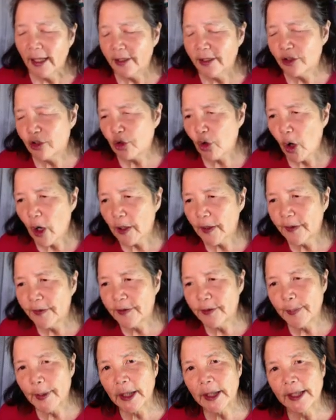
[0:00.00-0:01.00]
Strong
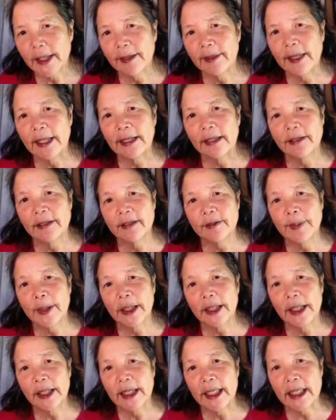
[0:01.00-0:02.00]
smelling
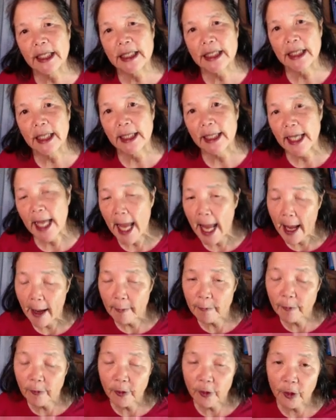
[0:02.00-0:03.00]
things like
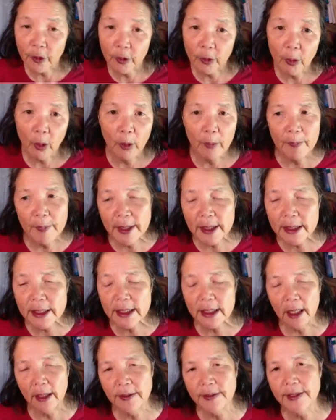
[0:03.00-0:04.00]
camphor or
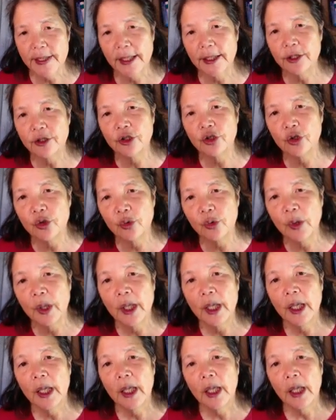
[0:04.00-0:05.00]
mint are said to
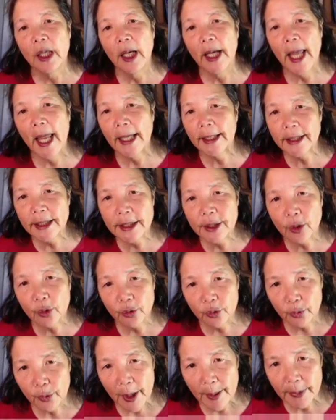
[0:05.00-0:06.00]

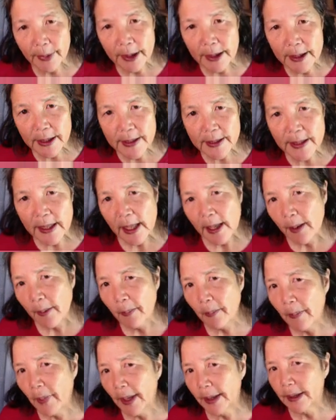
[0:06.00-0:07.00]
antidote remedies,
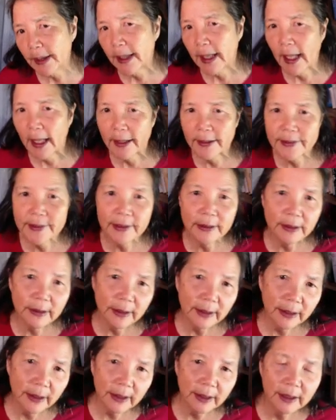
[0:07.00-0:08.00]
but
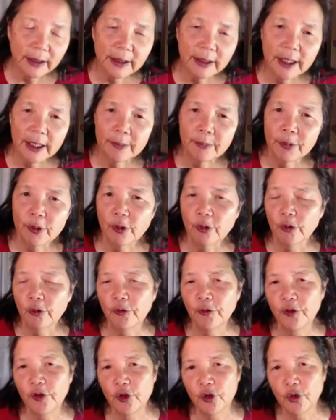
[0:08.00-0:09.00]
gasoline and
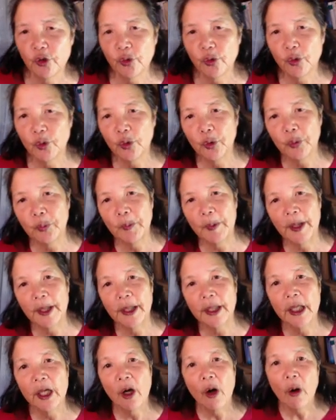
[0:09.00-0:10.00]
perfume
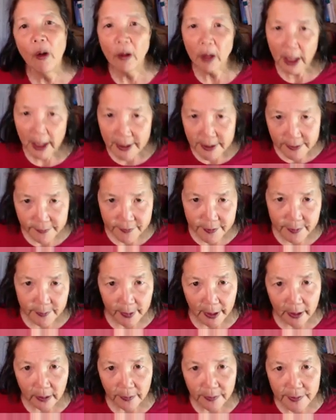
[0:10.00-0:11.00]
and all kinds of
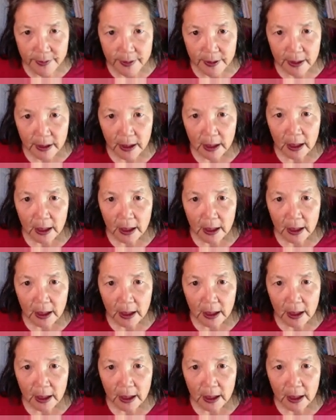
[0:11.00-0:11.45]
smells